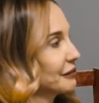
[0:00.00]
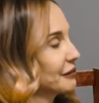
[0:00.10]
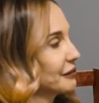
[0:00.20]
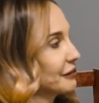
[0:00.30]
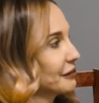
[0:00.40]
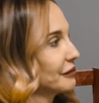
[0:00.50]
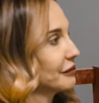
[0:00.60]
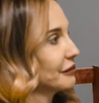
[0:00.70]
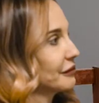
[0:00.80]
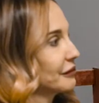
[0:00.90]

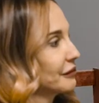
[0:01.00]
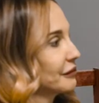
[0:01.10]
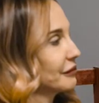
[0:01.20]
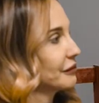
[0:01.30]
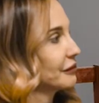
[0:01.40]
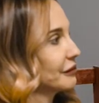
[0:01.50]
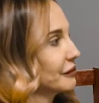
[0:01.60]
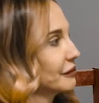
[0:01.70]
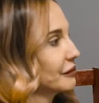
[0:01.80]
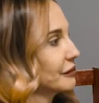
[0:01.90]

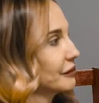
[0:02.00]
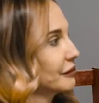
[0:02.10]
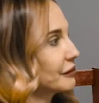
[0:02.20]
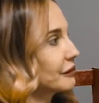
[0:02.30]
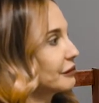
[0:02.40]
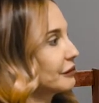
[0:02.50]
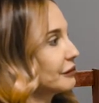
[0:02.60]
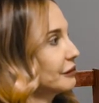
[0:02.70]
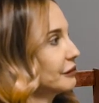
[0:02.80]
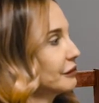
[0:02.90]

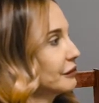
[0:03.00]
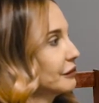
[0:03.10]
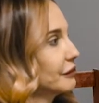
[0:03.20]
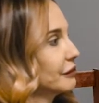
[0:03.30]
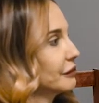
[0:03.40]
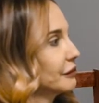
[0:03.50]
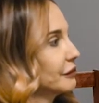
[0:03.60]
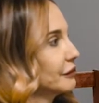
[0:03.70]
The person shown says nothing.